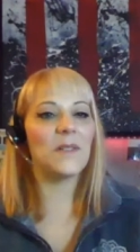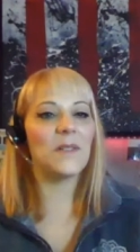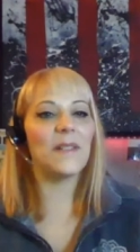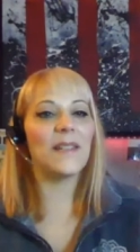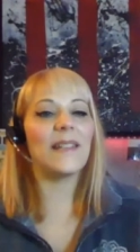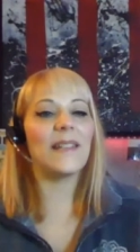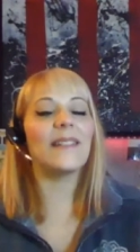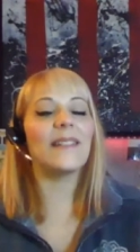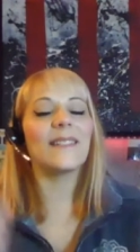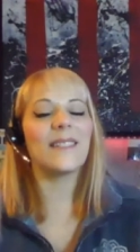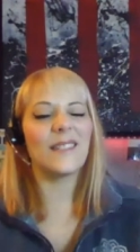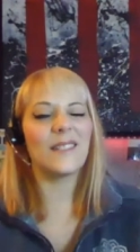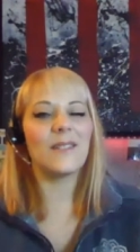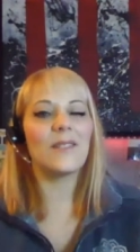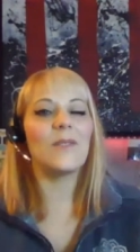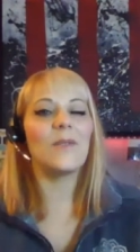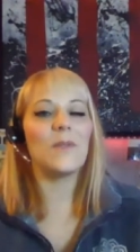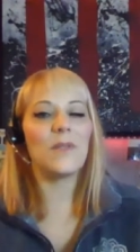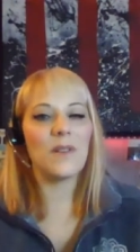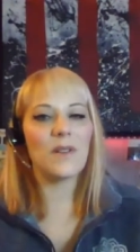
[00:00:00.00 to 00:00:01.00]
too late to
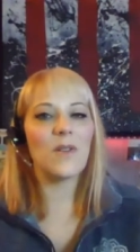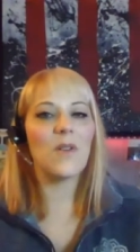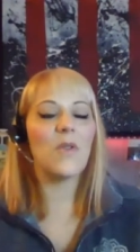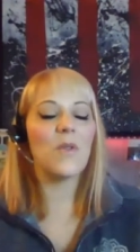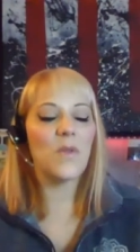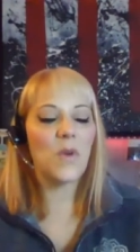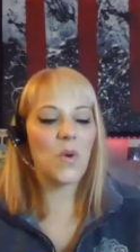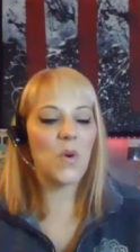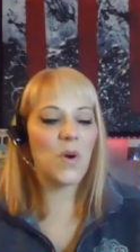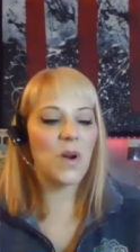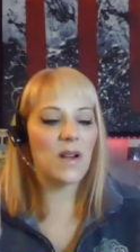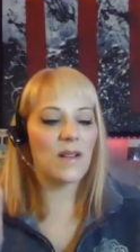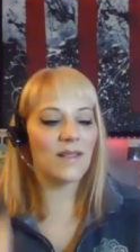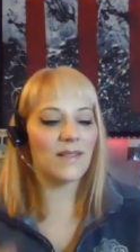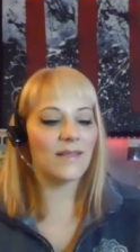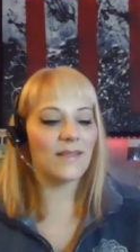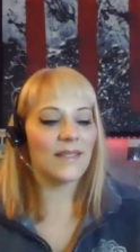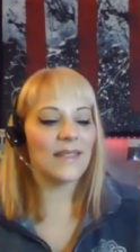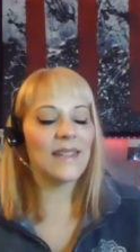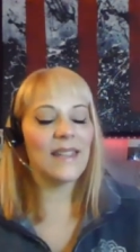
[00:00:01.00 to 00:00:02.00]
toot your own
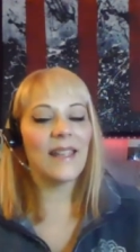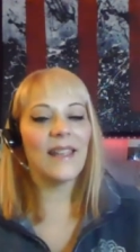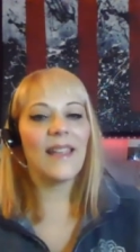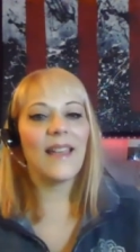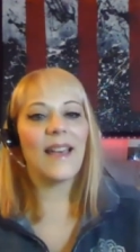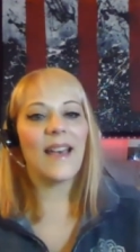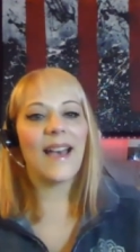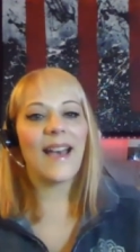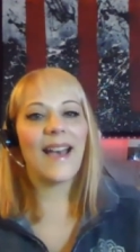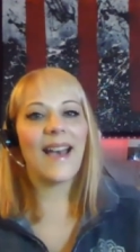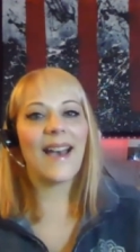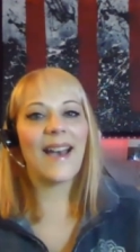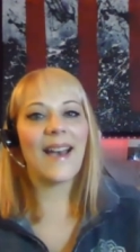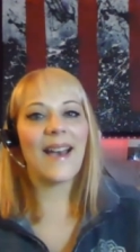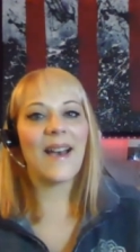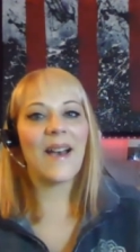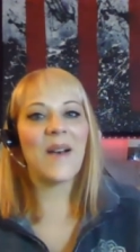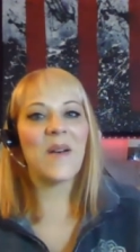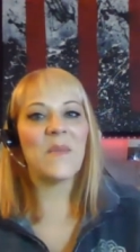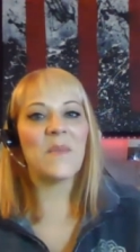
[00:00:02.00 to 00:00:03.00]
horn.
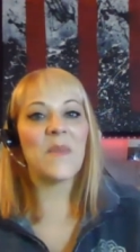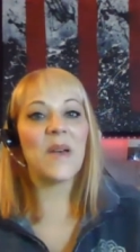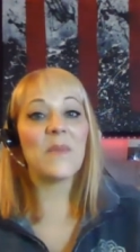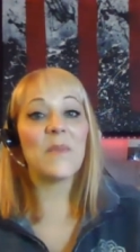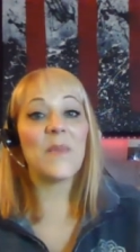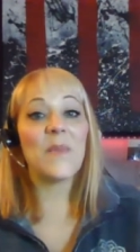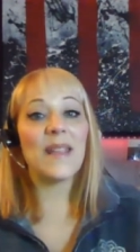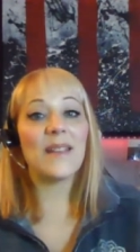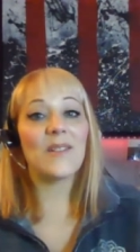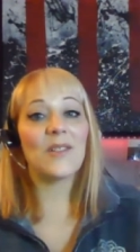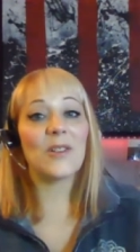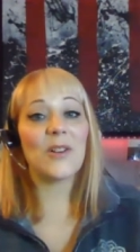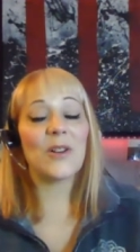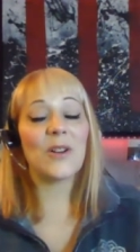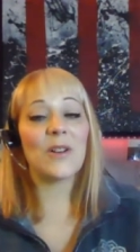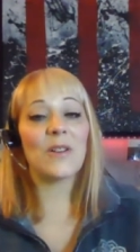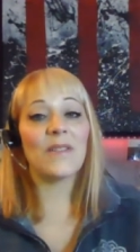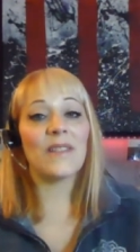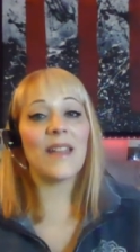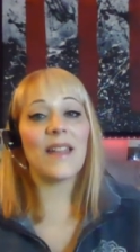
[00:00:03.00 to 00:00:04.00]
Make
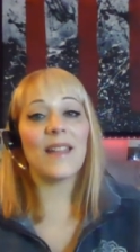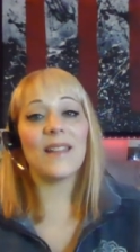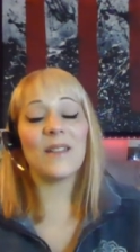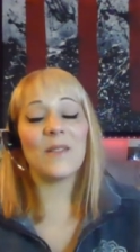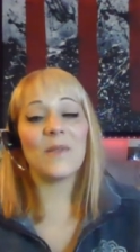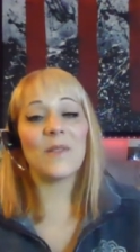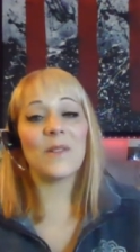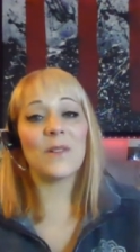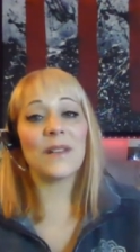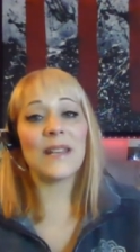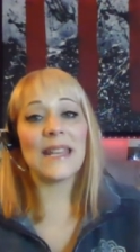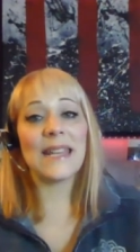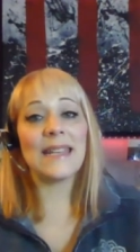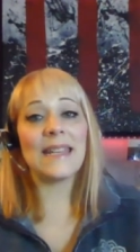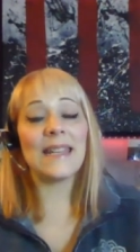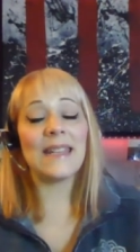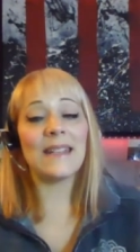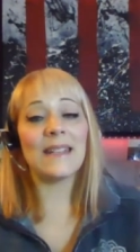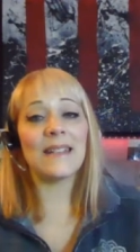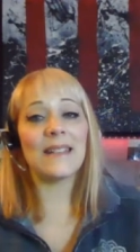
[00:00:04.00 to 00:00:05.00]
sure that if you're
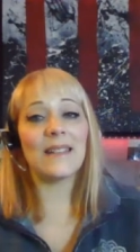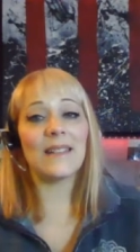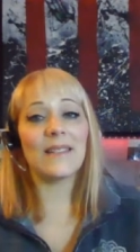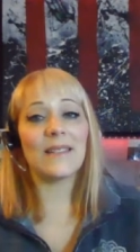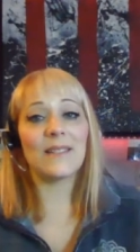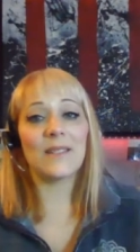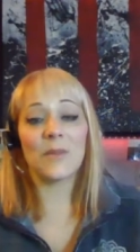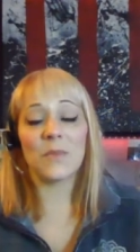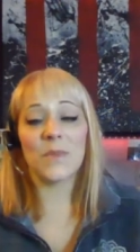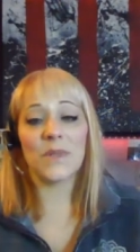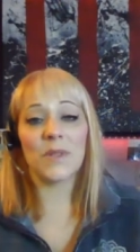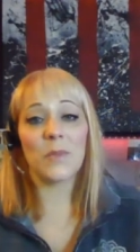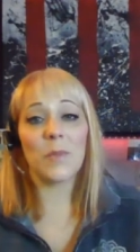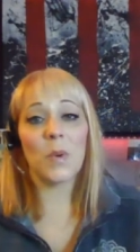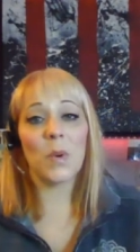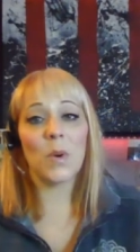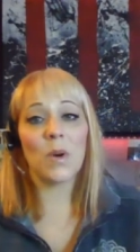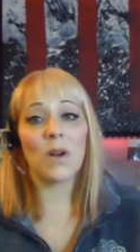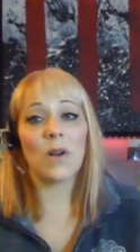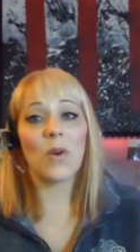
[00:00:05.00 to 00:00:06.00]
needing some
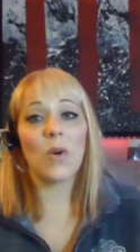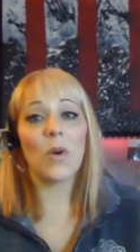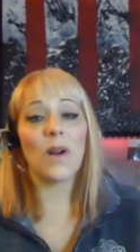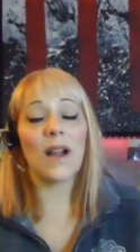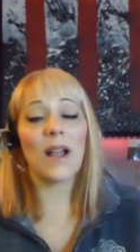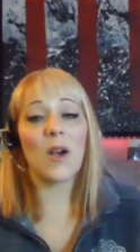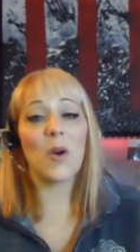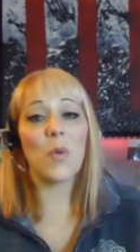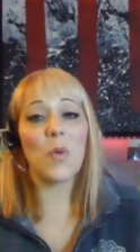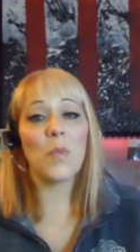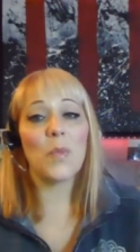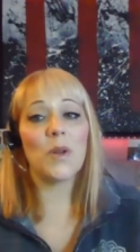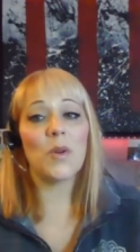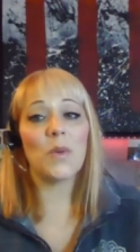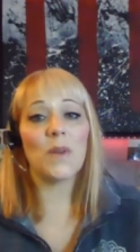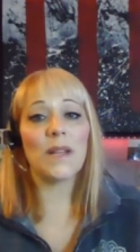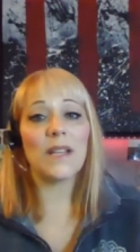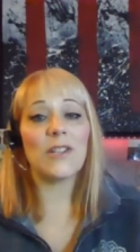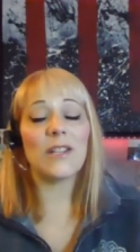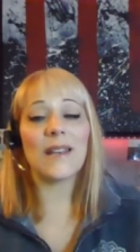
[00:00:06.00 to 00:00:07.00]
support or help, you're
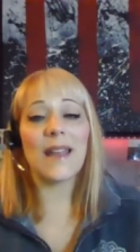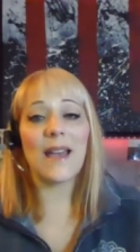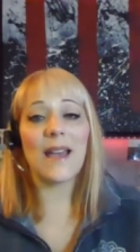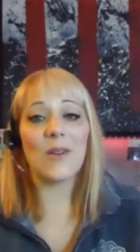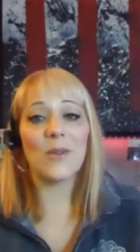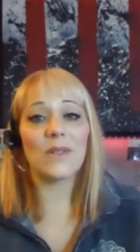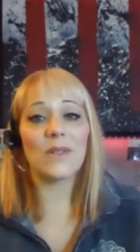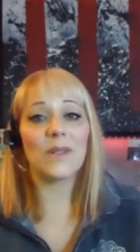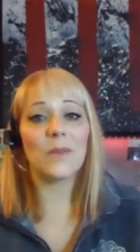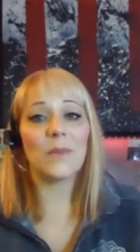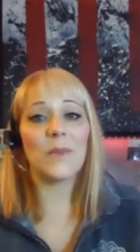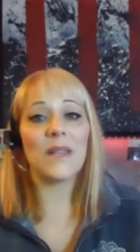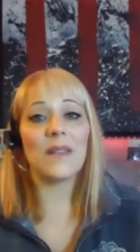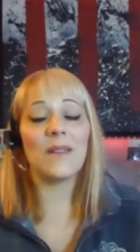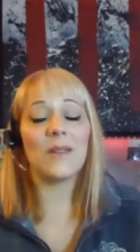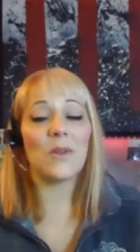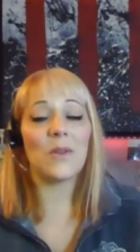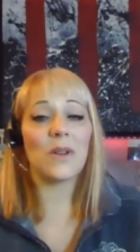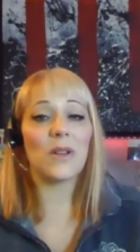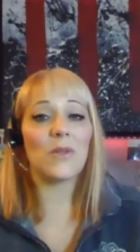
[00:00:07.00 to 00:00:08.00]
reaching out to me.
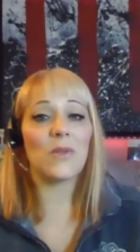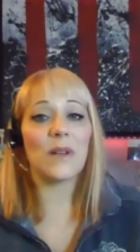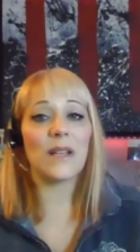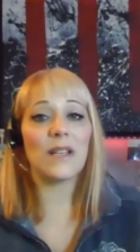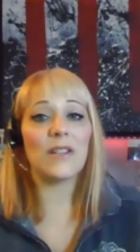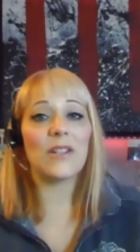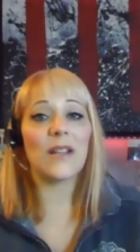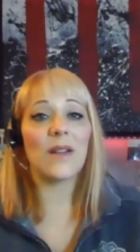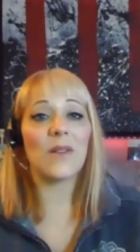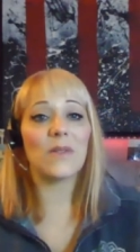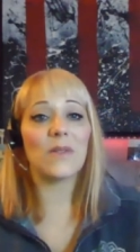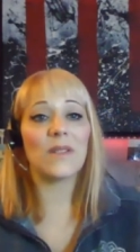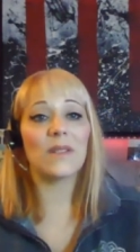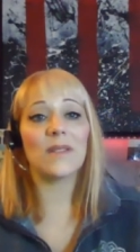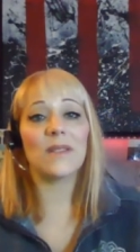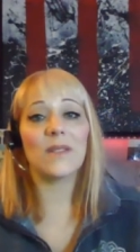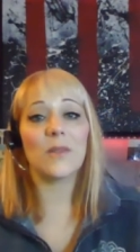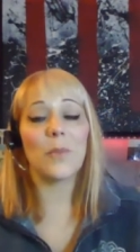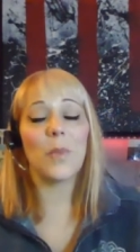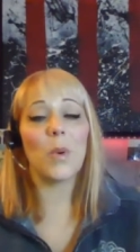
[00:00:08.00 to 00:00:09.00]
You can reach out to
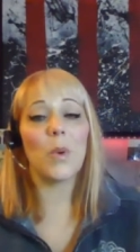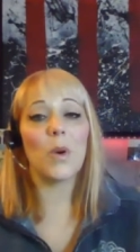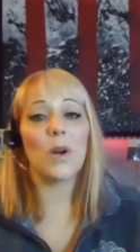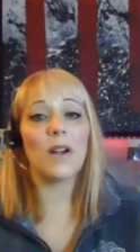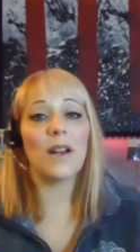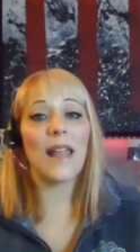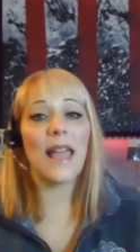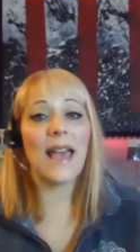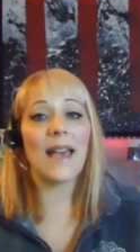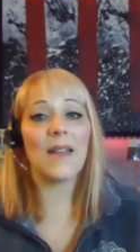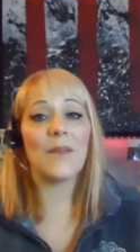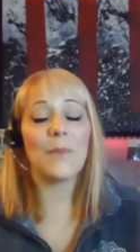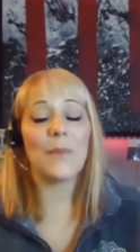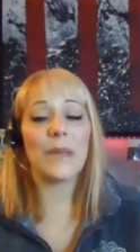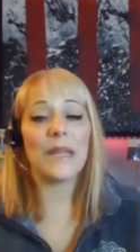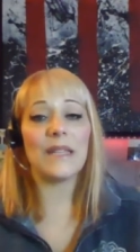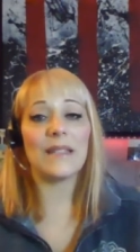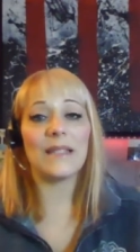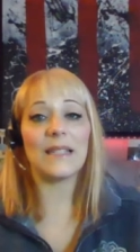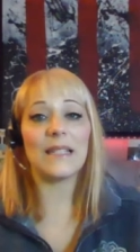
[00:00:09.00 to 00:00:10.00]

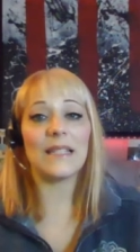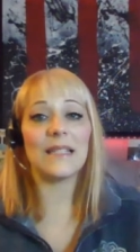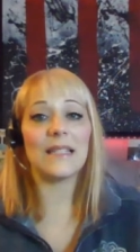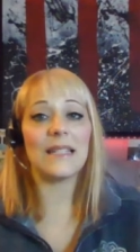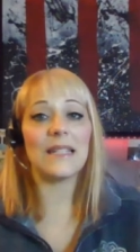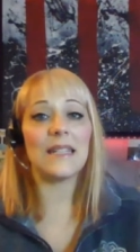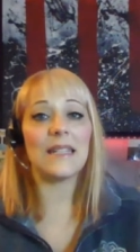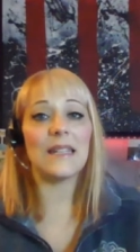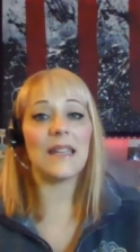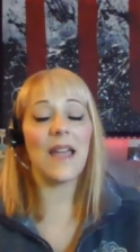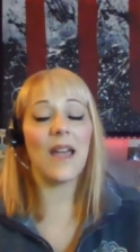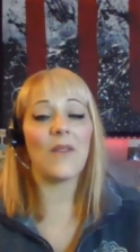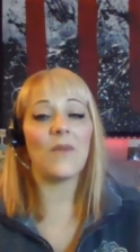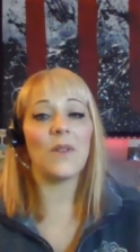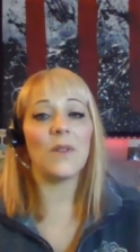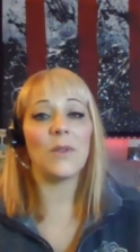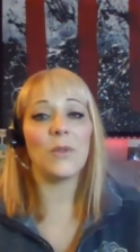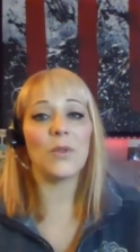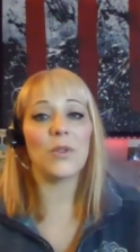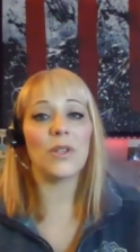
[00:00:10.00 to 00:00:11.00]

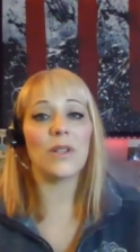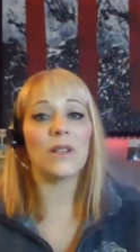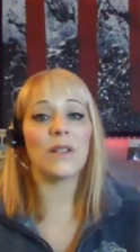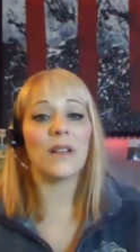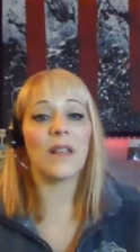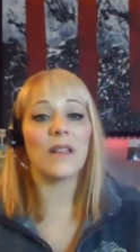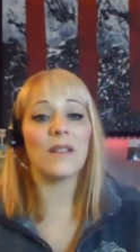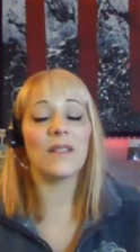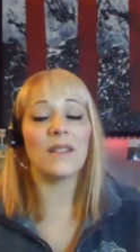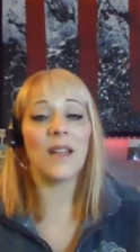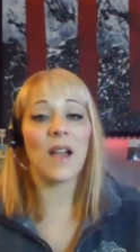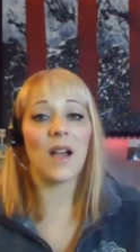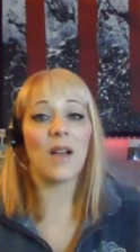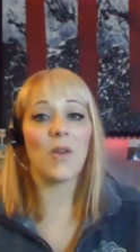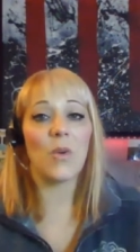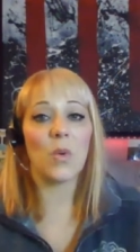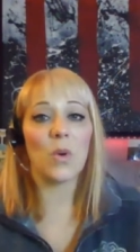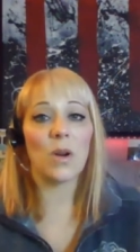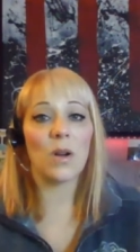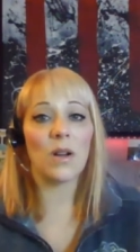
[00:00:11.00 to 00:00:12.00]

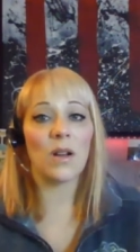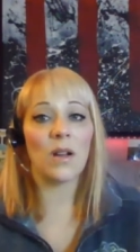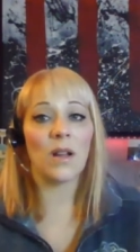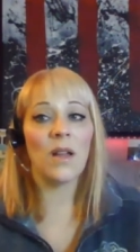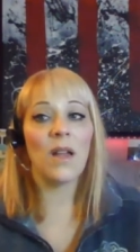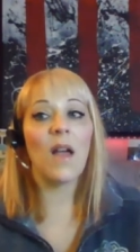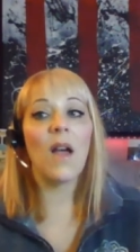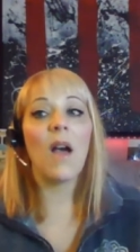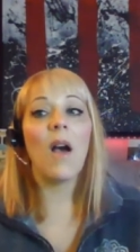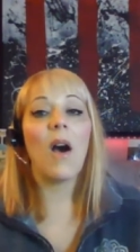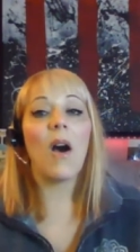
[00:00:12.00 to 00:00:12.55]
support@bccevolution.org.